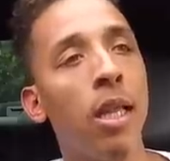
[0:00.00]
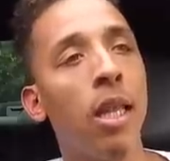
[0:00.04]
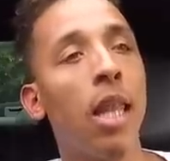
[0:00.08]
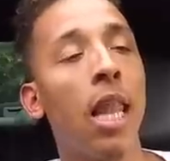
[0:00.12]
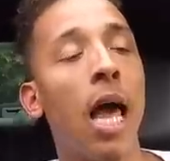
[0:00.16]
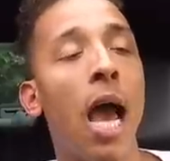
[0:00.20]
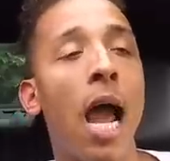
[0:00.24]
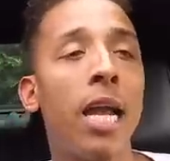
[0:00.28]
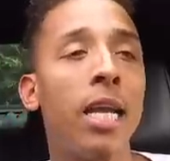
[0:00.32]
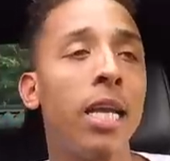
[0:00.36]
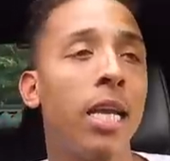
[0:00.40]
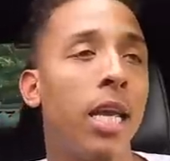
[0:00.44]

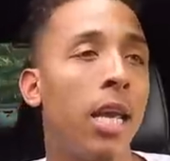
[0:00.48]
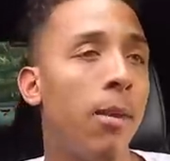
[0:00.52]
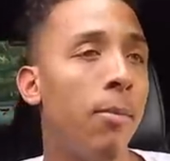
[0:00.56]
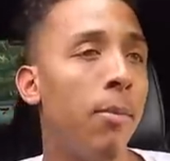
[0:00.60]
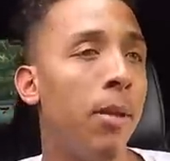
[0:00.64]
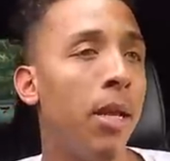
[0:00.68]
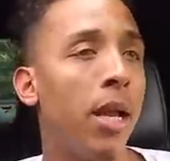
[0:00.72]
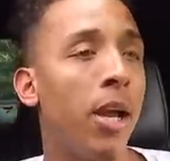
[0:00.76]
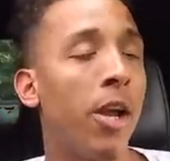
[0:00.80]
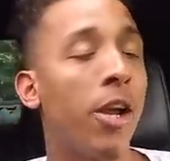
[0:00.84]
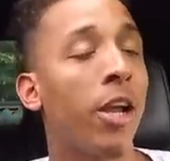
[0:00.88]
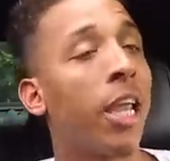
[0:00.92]
Lied to get
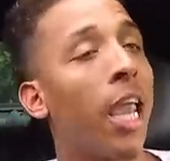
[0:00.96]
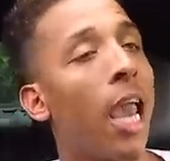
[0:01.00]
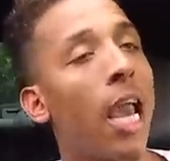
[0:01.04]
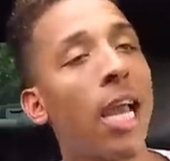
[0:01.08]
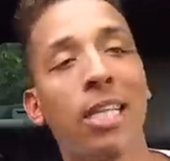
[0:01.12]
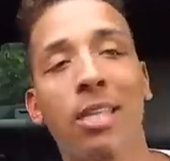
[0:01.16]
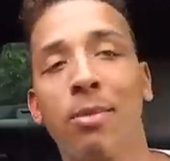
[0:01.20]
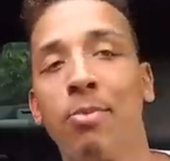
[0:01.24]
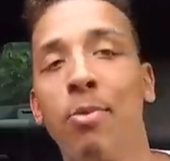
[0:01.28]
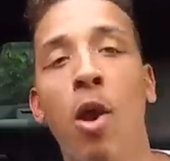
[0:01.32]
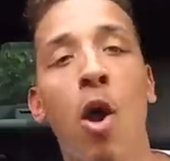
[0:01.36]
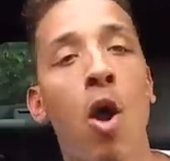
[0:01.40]
me there,
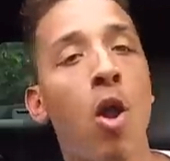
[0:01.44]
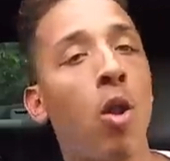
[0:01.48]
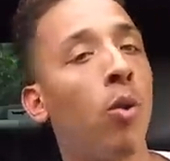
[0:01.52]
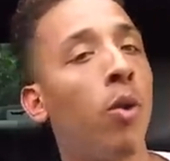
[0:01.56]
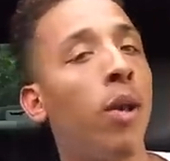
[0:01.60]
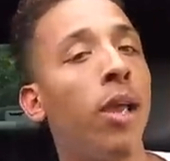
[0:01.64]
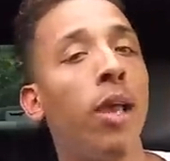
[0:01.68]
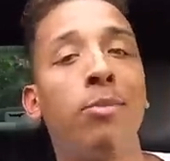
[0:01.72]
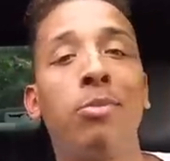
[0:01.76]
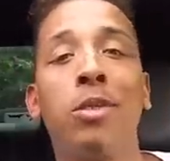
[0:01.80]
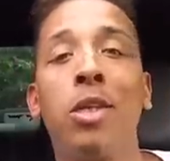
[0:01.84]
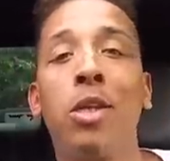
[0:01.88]
gassed me all the
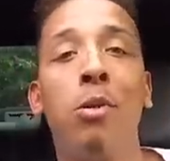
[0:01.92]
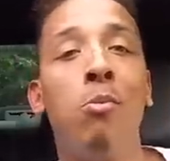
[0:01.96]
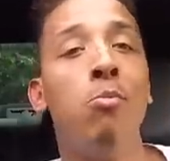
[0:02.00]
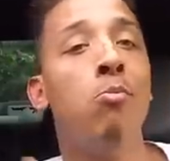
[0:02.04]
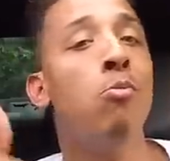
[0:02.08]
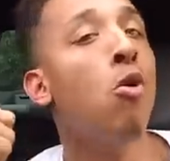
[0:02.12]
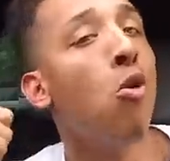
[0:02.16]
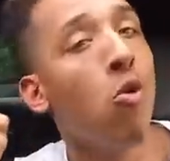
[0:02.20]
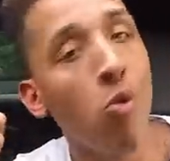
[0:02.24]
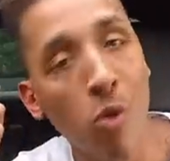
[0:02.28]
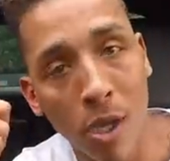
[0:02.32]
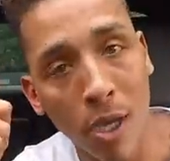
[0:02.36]
way up to the
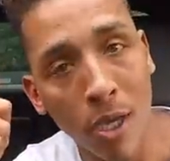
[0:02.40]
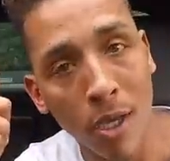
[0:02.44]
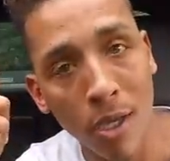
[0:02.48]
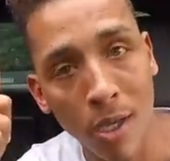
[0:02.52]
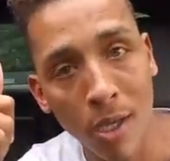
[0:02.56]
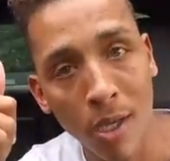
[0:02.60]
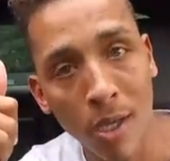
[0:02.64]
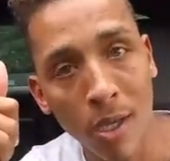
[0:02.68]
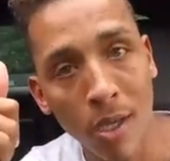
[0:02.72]
mook.